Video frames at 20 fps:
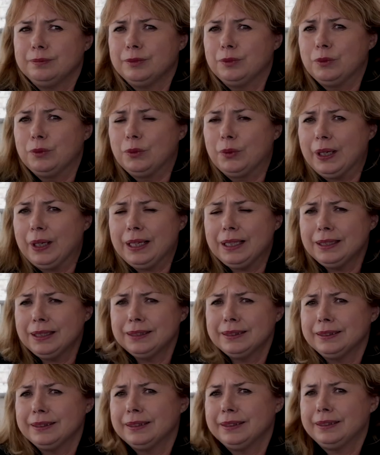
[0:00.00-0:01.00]

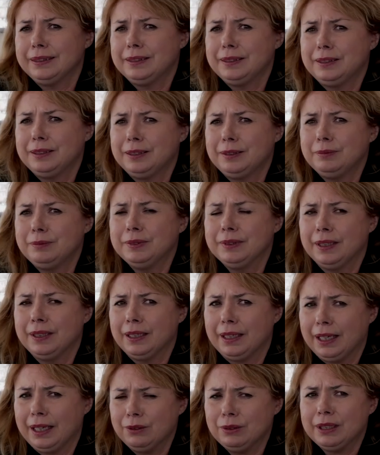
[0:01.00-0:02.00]
Well, I
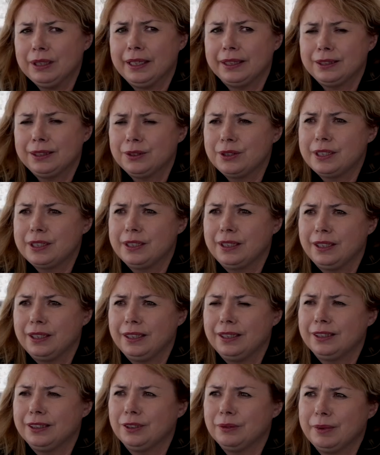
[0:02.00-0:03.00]
would like to
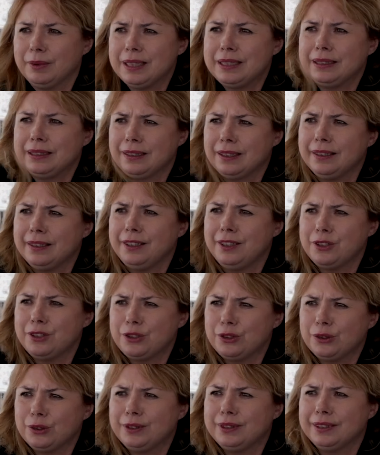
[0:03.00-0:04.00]
see domestically
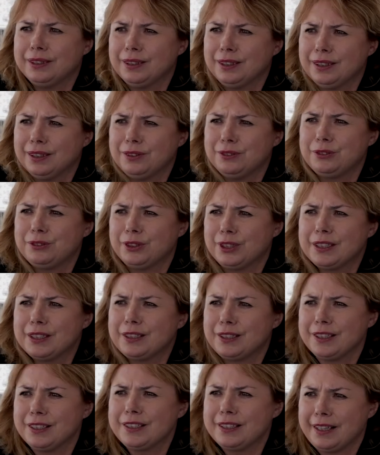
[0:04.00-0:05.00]
issued
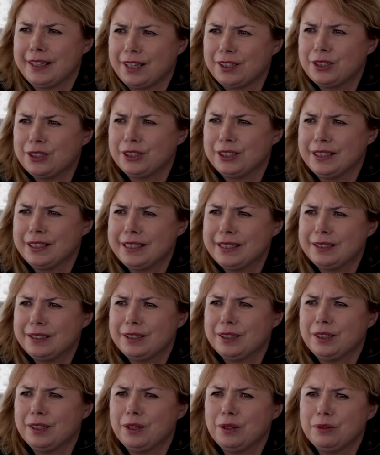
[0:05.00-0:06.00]
first transactions
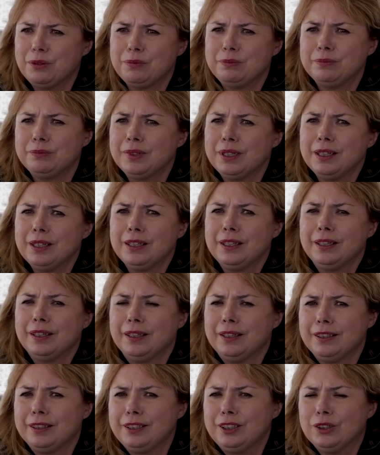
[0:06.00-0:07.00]

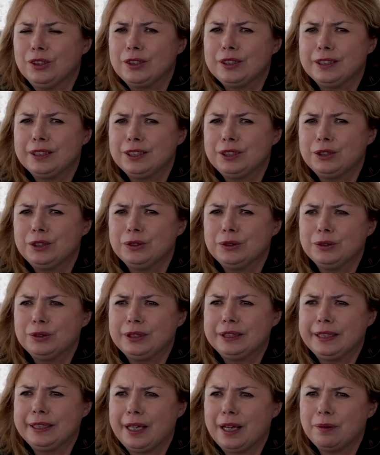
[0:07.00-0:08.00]
in order
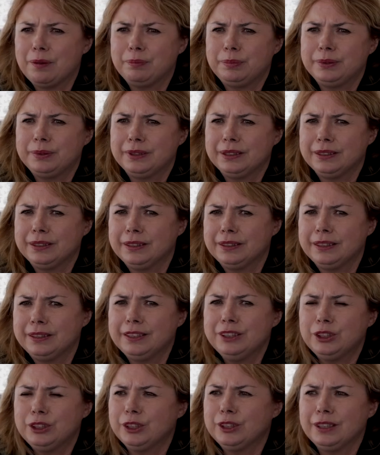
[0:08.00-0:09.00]
to tap
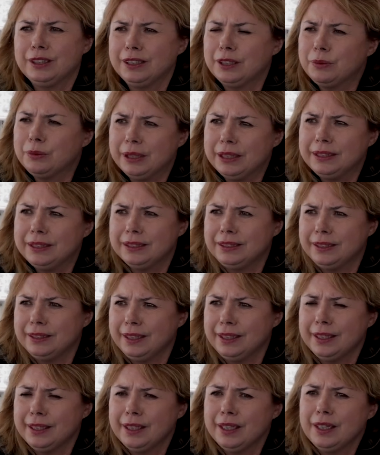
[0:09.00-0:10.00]
internal
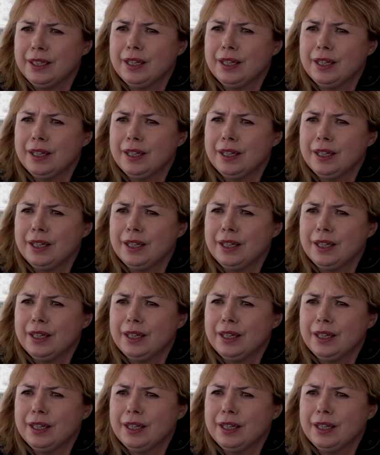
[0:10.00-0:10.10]
liquidity.